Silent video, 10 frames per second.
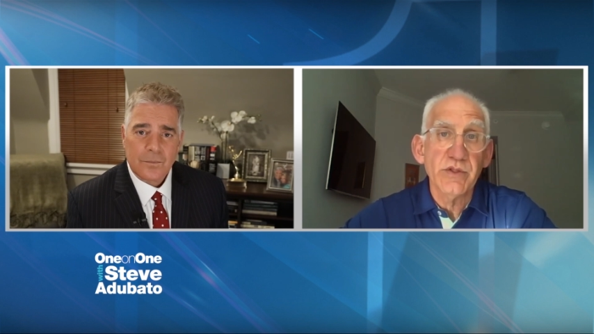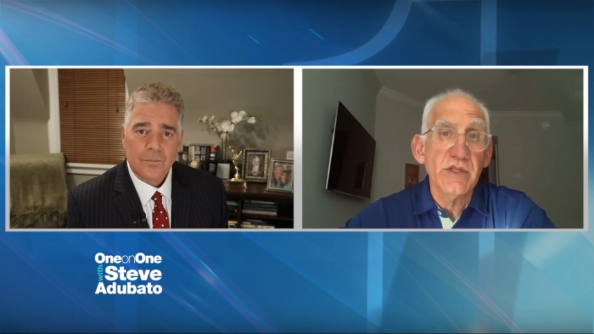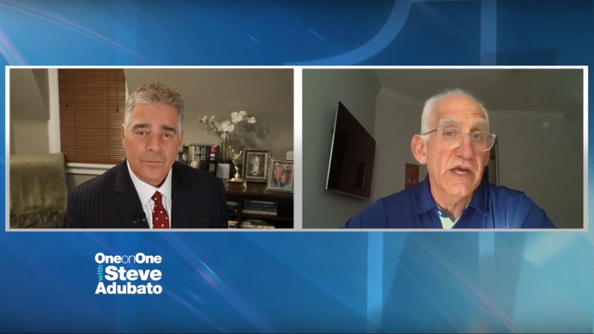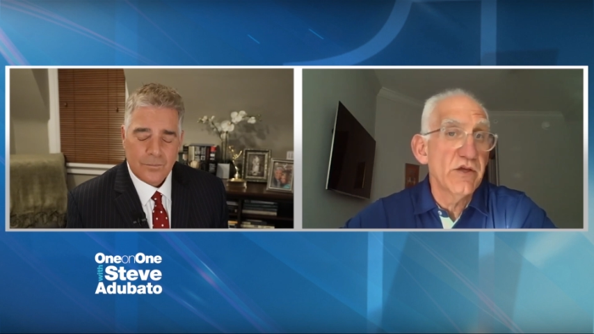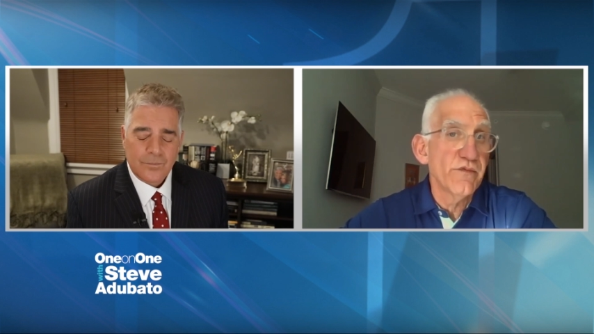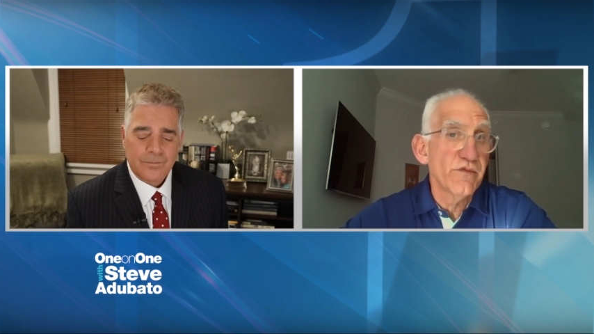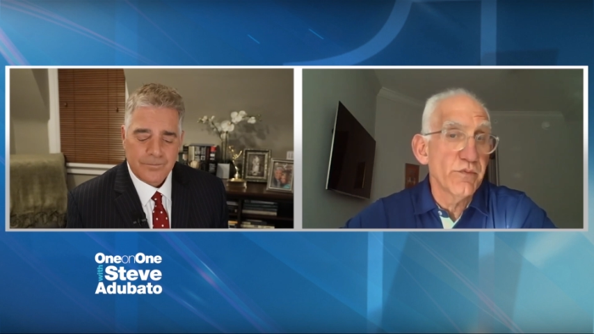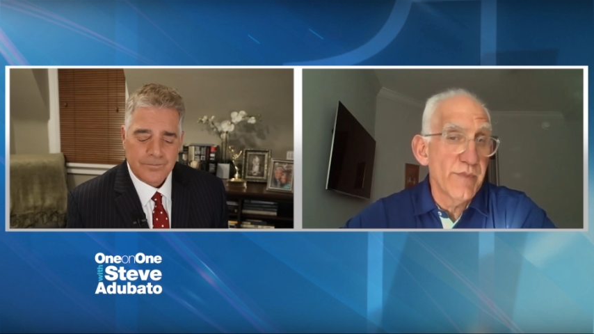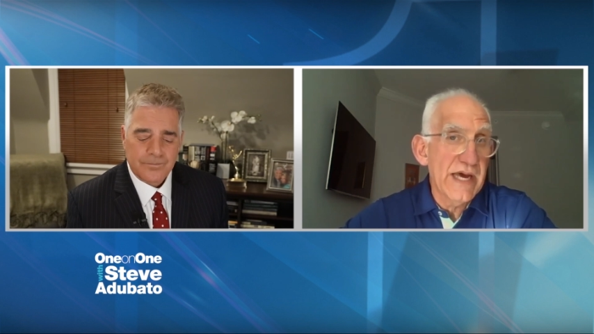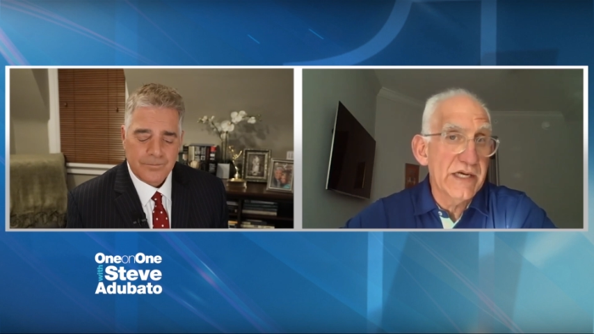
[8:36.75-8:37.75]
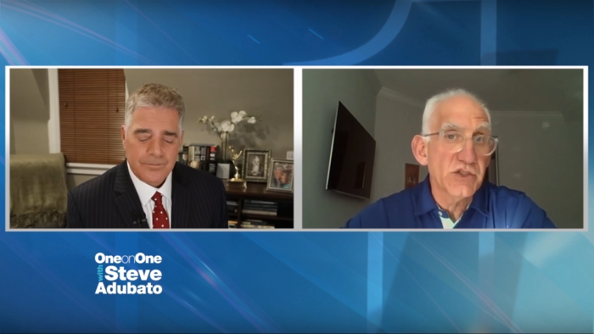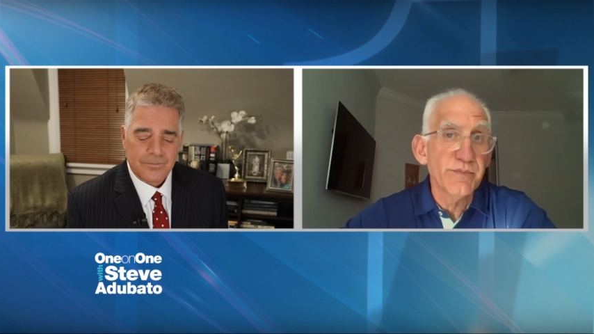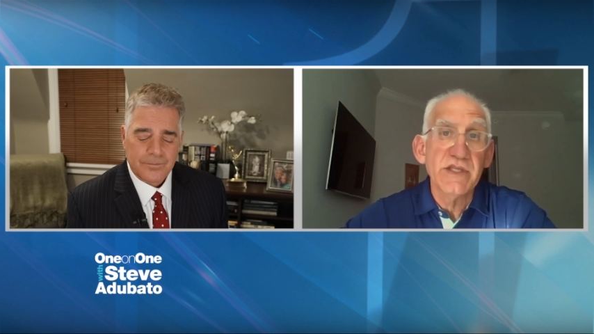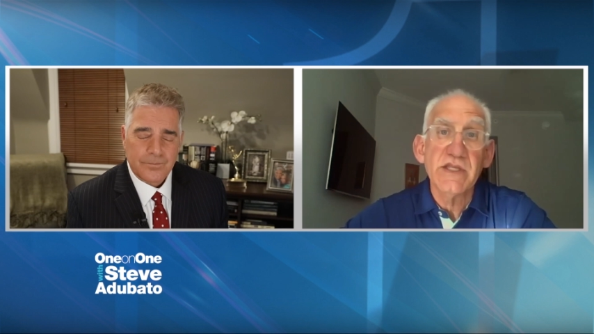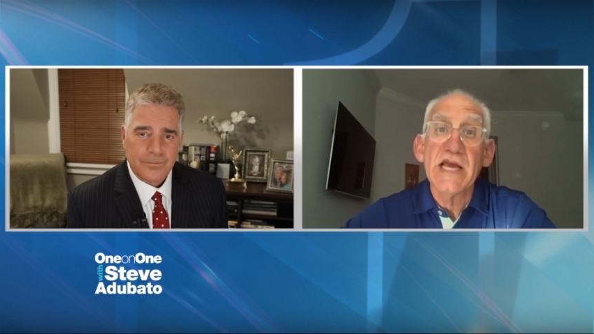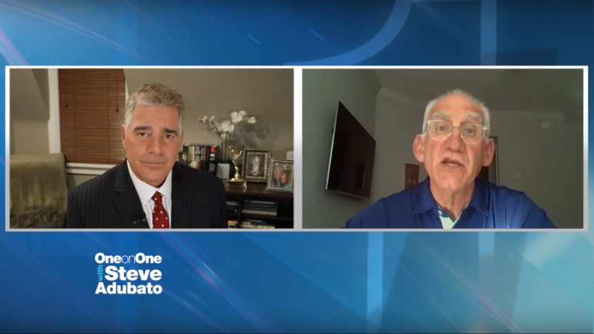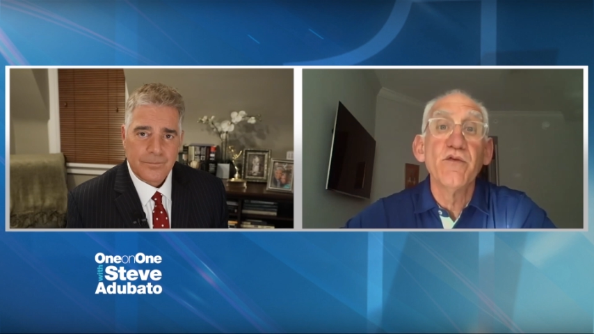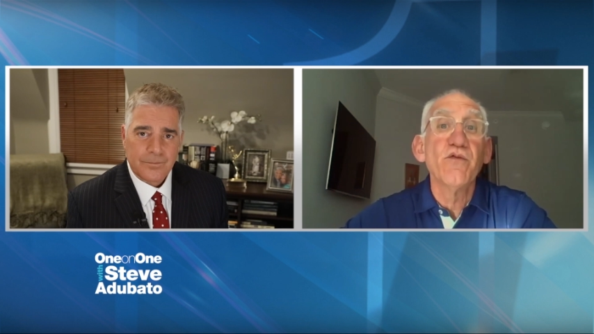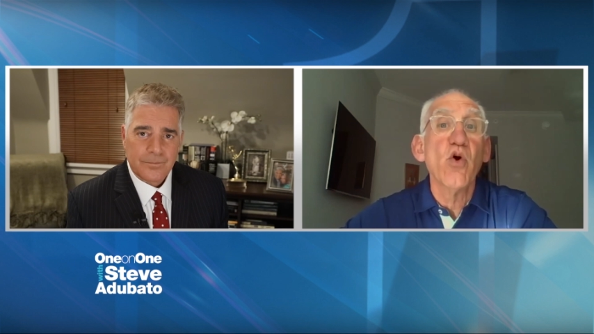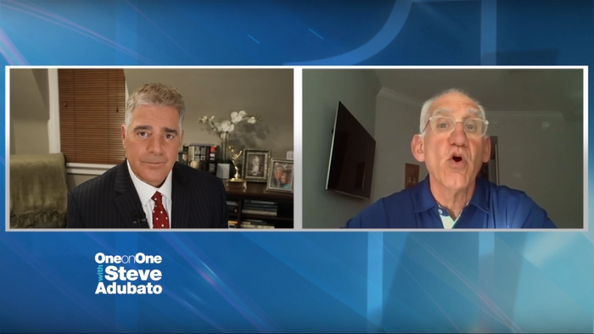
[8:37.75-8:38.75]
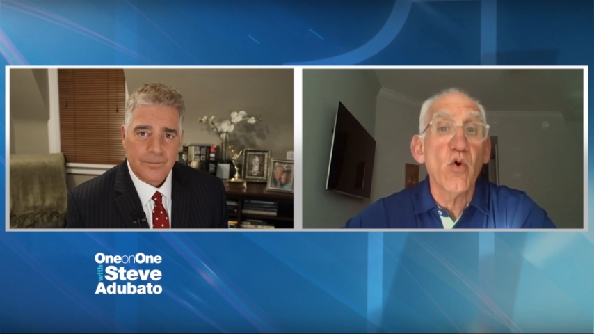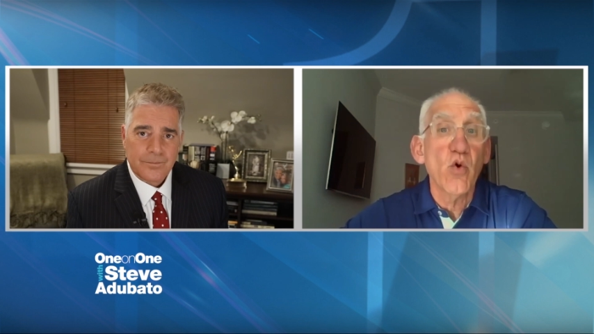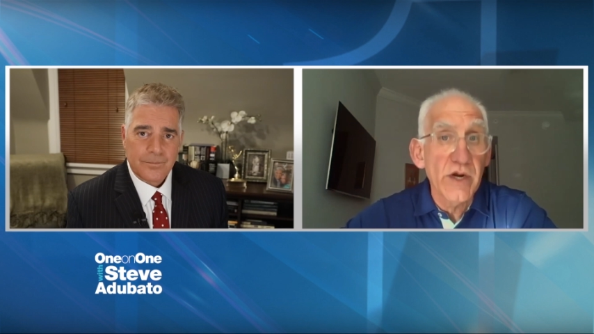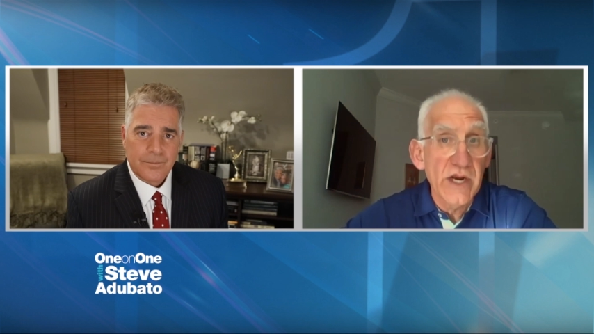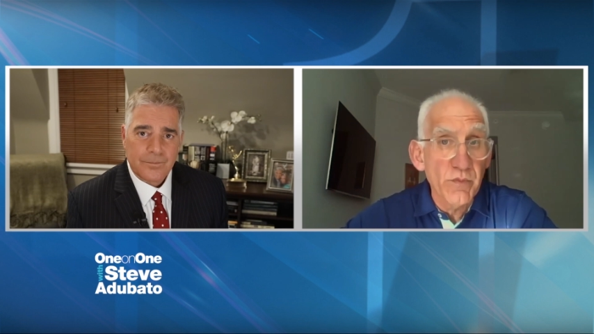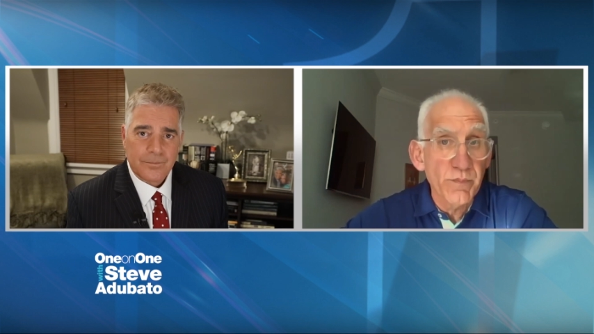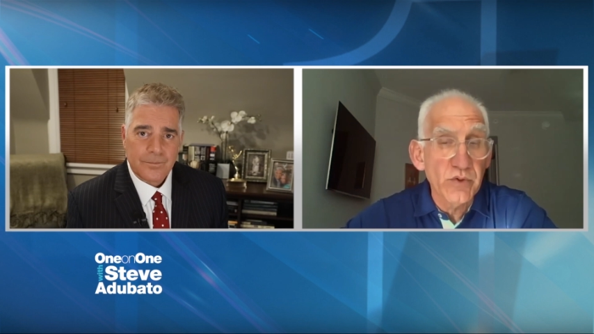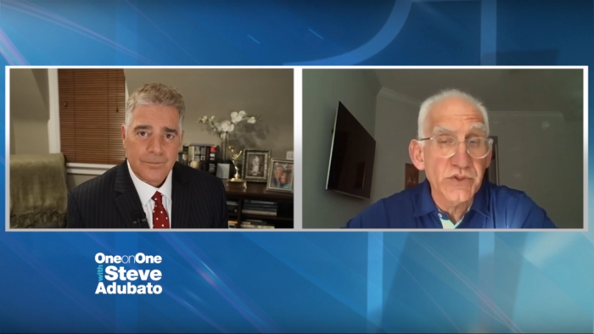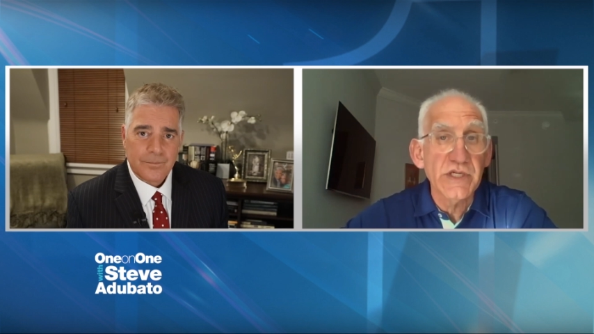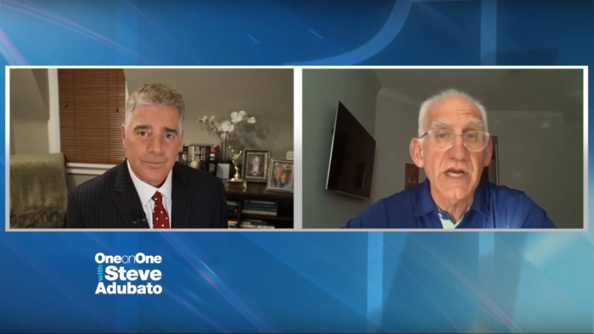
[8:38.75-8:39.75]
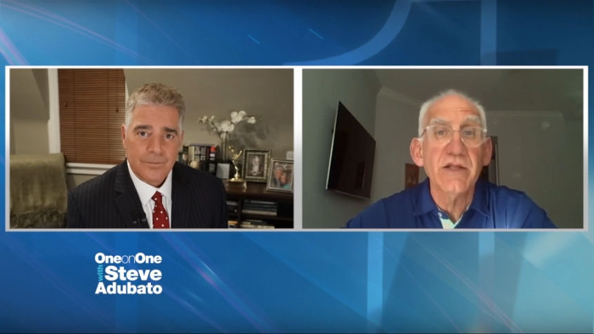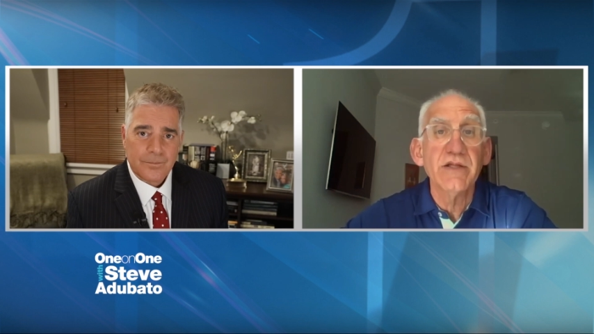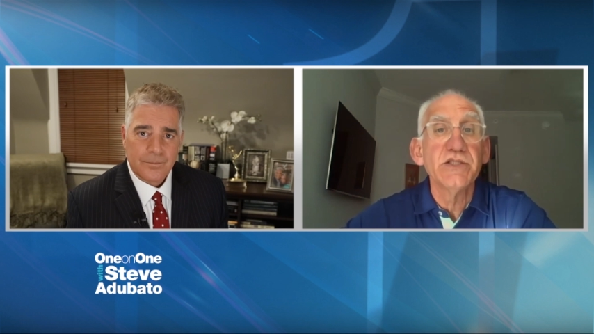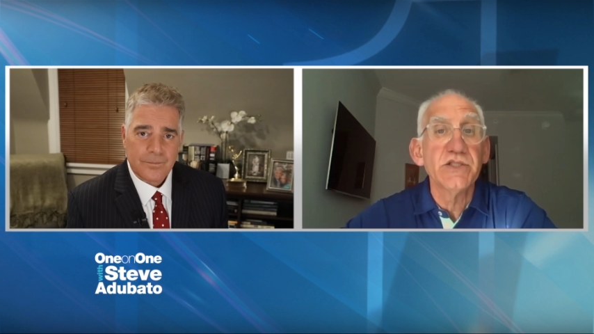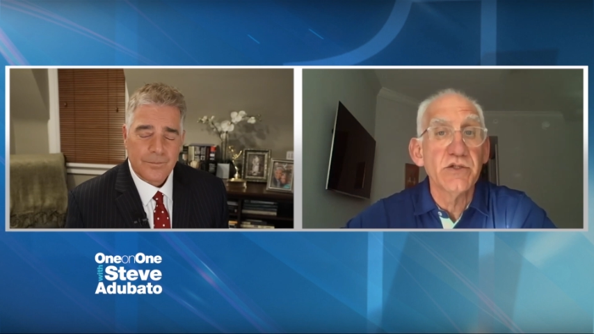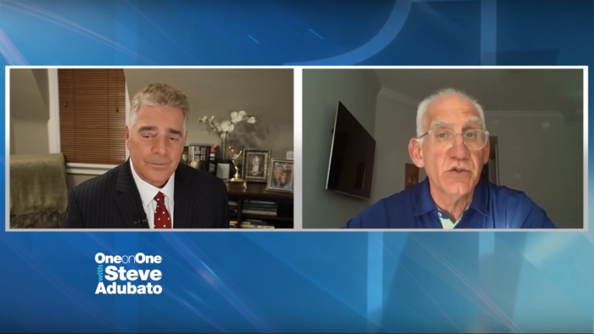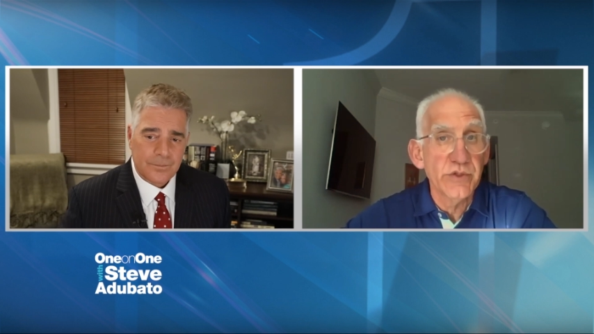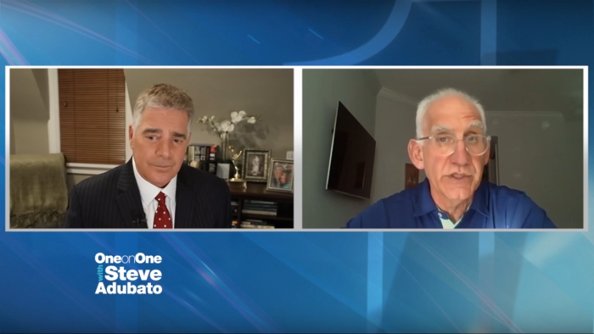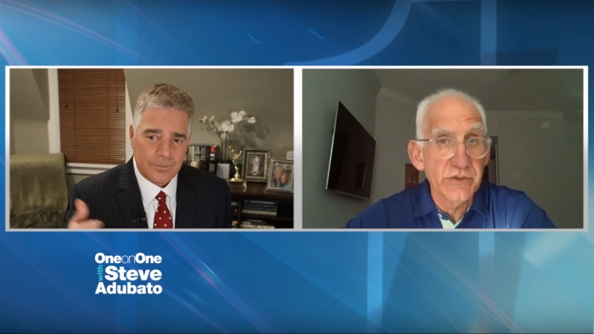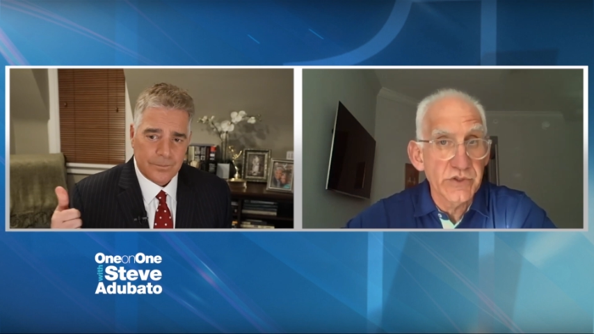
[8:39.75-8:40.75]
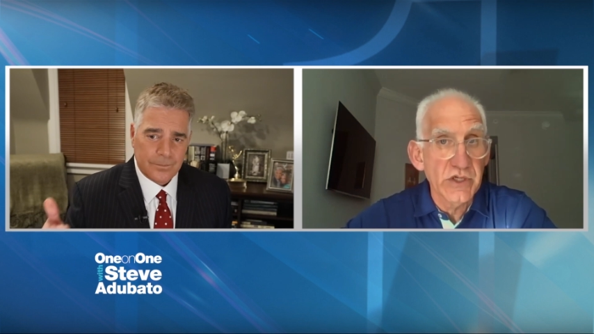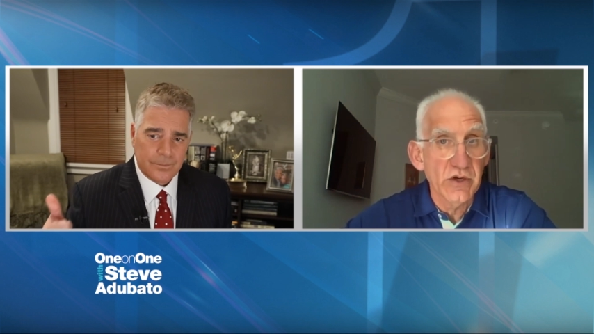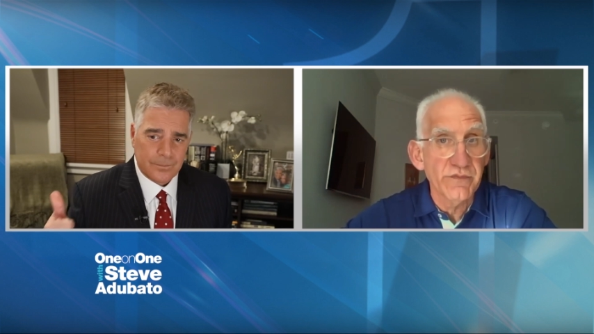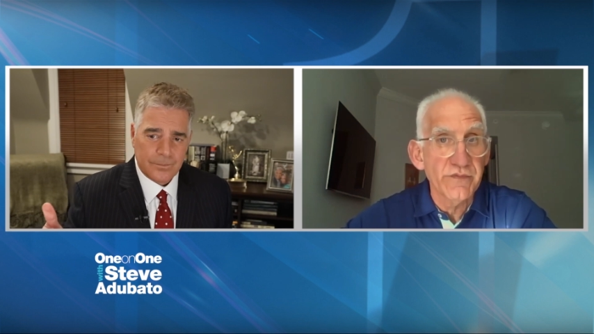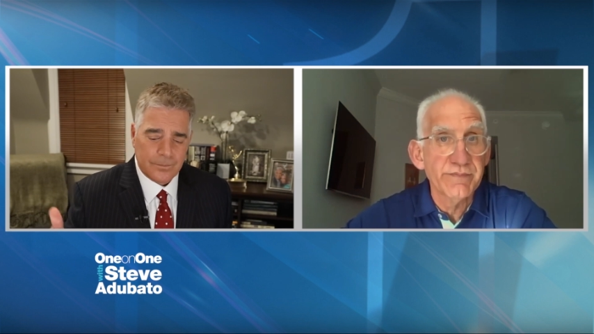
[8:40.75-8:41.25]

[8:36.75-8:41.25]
Speaker 1: Thank you for management. Thank you for our on air personalities, including yourself.